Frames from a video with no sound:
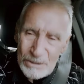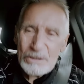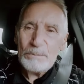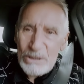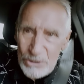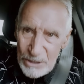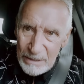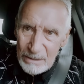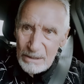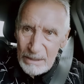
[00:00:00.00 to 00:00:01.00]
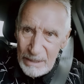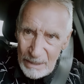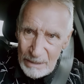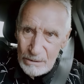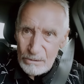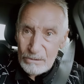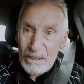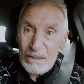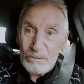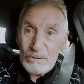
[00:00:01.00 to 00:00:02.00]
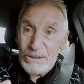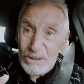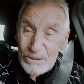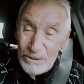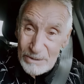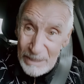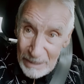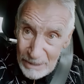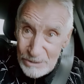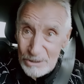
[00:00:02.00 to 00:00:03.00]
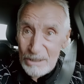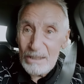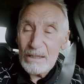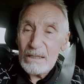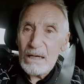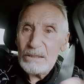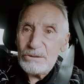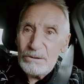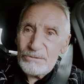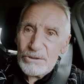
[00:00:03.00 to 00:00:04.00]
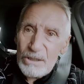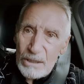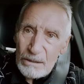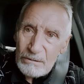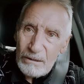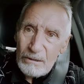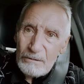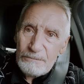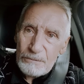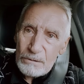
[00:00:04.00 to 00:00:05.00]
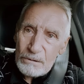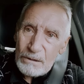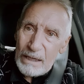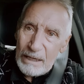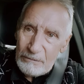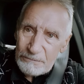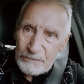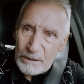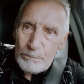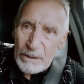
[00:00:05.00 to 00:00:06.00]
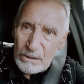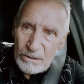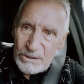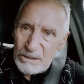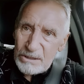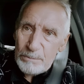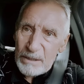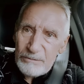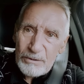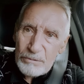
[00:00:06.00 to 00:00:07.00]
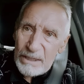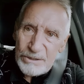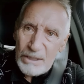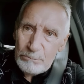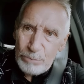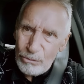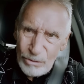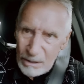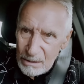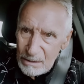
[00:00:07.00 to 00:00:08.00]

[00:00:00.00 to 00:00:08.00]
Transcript: to be gently handled, which is not easy, as you've seen, for Alfred, because he's a bit of a raging bull.